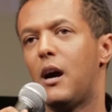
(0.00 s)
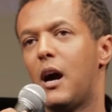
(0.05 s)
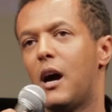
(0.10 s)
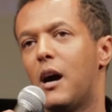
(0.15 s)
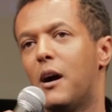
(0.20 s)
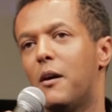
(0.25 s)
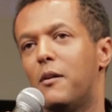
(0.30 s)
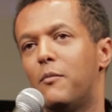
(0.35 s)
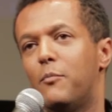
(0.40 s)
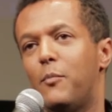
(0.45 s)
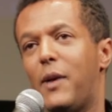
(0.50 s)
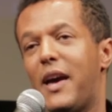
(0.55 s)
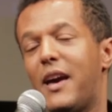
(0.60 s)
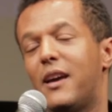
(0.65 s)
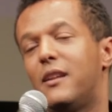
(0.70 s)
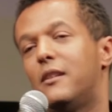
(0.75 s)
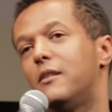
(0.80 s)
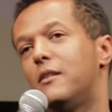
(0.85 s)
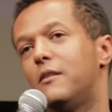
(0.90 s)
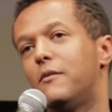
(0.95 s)

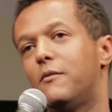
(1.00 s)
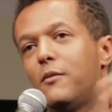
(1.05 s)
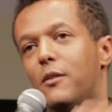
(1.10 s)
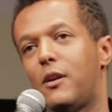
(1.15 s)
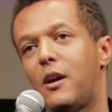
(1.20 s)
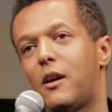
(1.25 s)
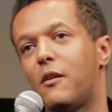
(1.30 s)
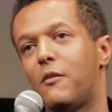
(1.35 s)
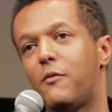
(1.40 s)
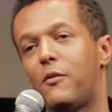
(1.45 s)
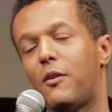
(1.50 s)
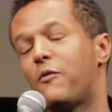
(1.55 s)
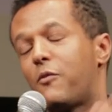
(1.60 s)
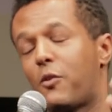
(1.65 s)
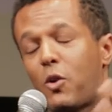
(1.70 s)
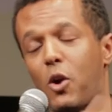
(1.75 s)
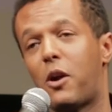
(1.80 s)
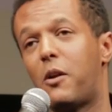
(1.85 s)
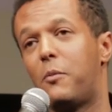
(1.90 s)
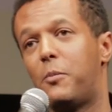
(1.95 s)
man
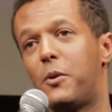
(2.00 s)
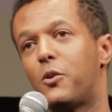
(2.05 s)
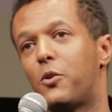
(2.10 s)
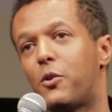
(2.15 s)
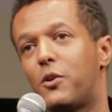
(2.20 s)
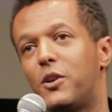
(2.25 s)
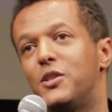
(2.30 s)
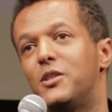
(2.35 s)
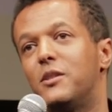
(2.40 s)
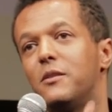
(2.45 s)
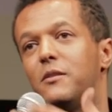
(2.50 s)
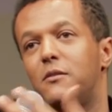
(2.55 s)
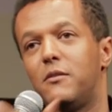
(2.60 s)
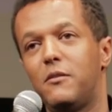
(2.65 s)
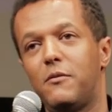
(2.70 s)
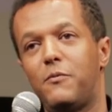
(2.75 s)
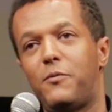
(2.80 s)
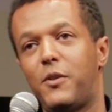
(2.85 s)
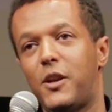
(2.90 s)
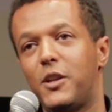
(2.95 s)
of Caribbean origin,
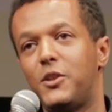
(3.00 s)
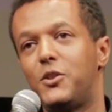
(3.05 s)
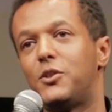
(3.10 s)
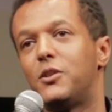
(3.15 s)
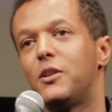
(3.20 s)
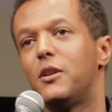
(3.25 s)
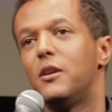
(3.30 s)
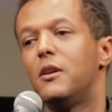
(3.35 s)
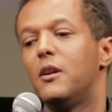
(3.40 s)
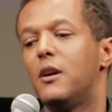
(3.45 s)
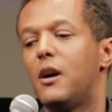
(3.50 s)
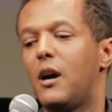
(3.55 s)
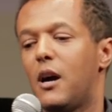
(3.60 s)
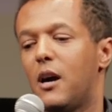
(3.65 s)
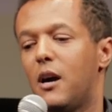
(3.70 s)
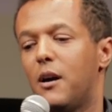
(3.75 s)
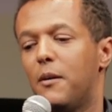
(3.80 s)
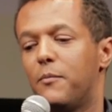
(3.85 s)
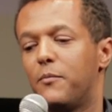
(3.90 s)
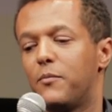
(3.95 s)
French
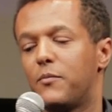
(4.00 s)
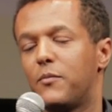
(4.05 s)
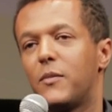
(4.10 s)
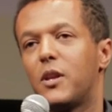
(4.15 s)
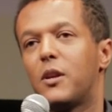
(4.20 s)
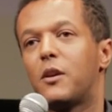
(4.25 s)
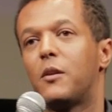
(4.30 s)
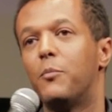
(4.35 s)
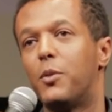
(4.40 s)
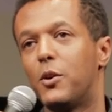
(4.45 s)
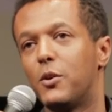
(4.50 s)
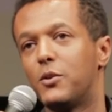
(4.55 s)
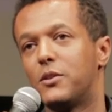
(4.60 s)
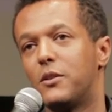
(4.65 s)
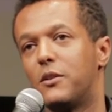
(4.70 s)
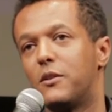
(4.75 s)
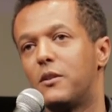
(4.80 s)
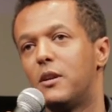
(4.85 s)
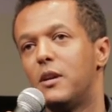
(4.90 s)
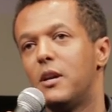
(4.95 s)

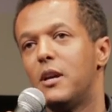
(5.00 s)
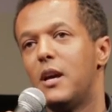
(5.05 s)
composer.